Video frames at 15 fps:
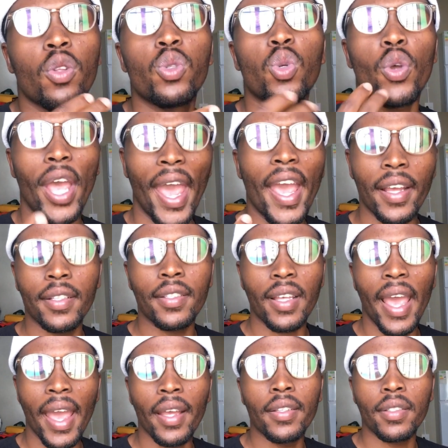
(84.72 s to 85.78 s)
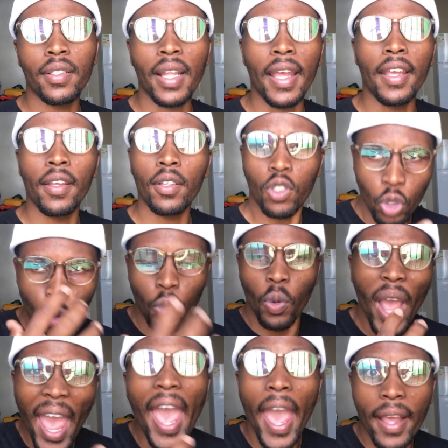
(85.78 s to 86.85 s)
to act, act, like to
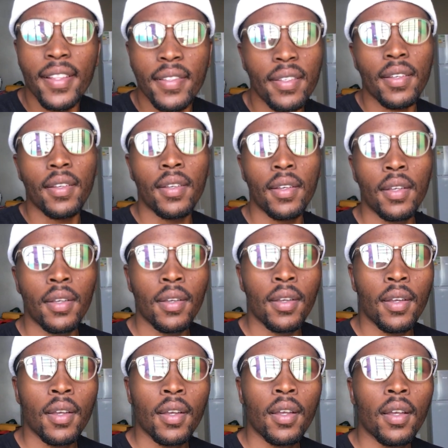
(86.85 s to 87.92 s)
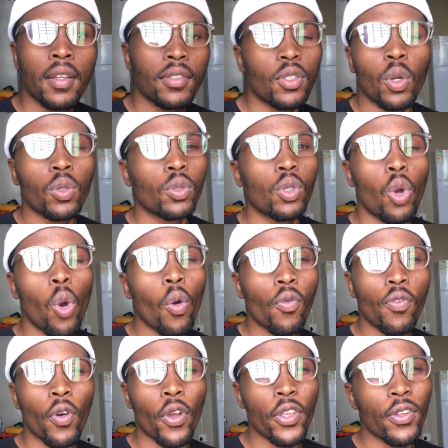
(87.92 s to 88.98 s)
act. Don't go
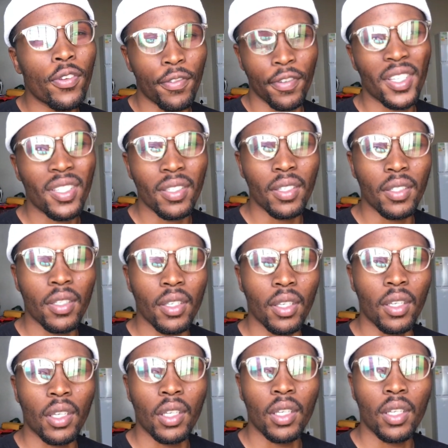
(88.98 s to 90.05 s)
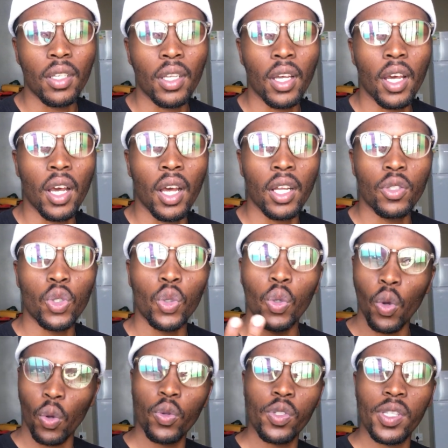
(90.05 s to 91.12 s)
for university uh, to
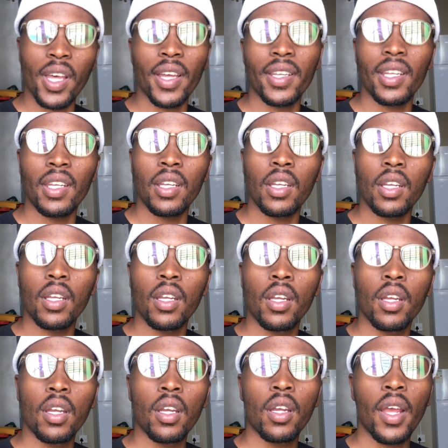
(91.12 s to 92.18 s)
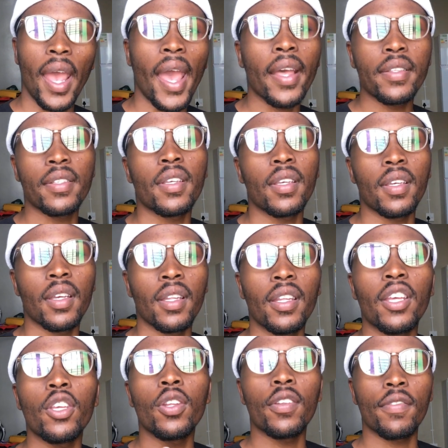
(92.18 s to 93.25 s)
go study acting in a
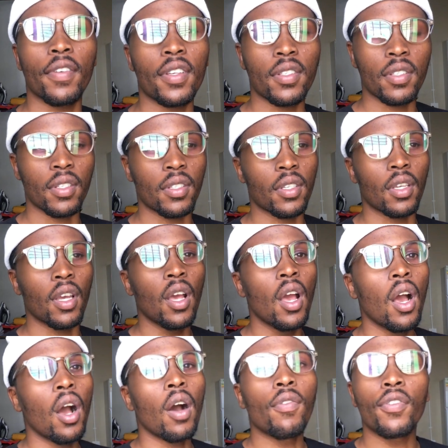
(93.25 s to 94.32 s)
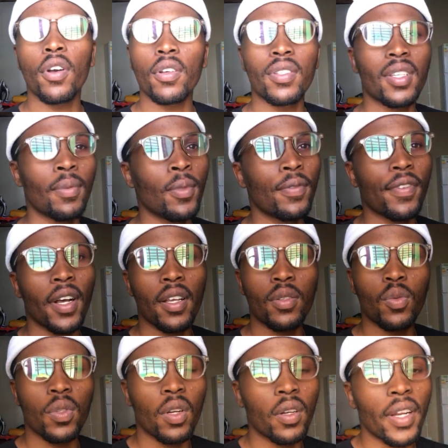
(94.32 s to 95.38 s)
university. Of course, some of us,
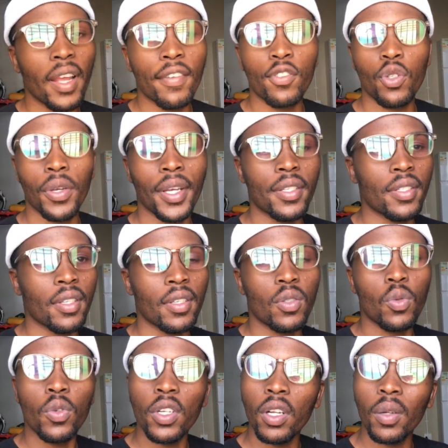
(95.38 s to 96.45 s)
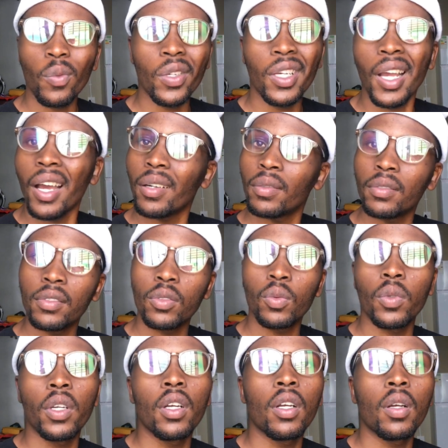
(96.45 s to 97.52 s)
we don't have choices. We, don't, we can't,
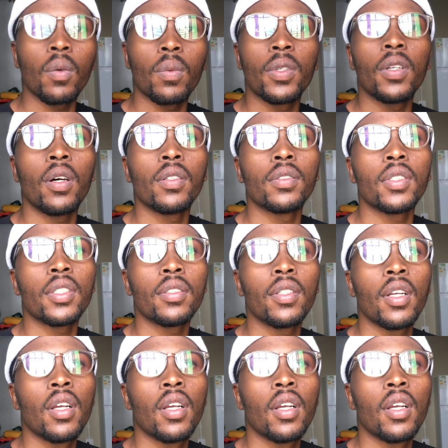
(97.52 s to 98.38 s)
we, we don't,